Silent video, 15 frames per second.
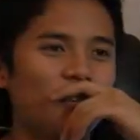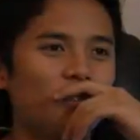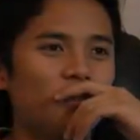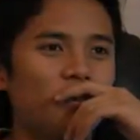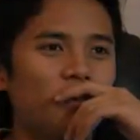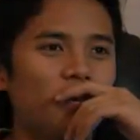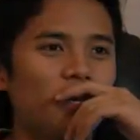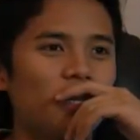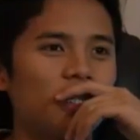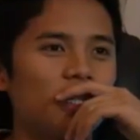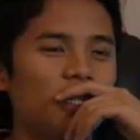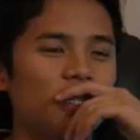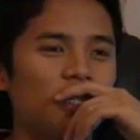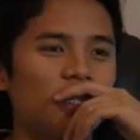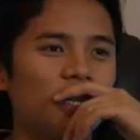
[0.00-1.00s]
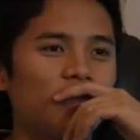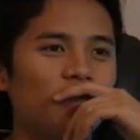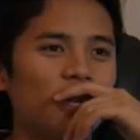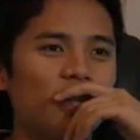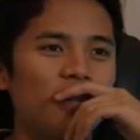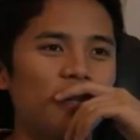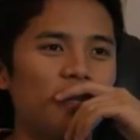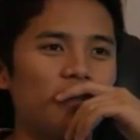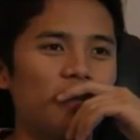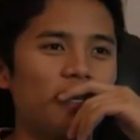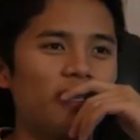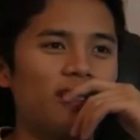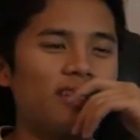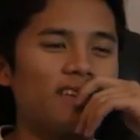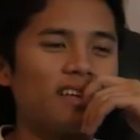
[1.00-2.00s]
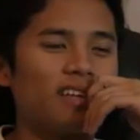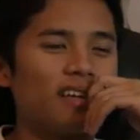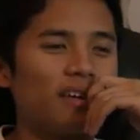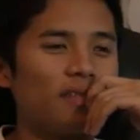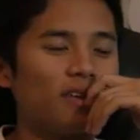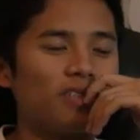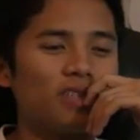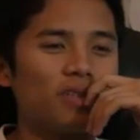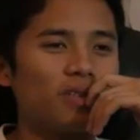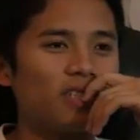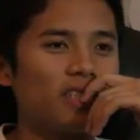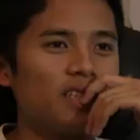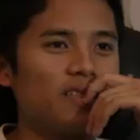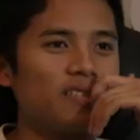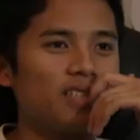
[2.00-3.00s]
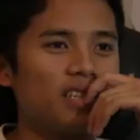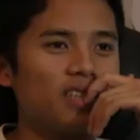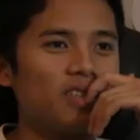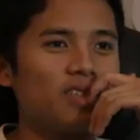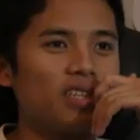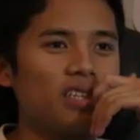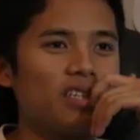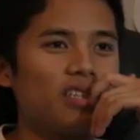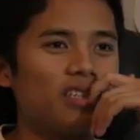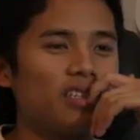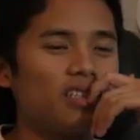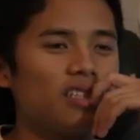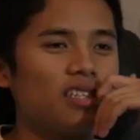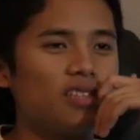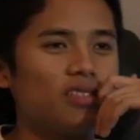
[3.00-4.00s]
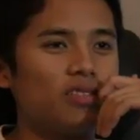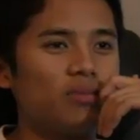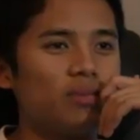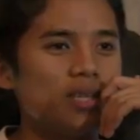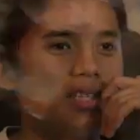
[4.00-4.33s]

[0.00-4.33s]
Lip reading: off to my partners, I just had faith in them. I felt so relieved because I knew they'd do their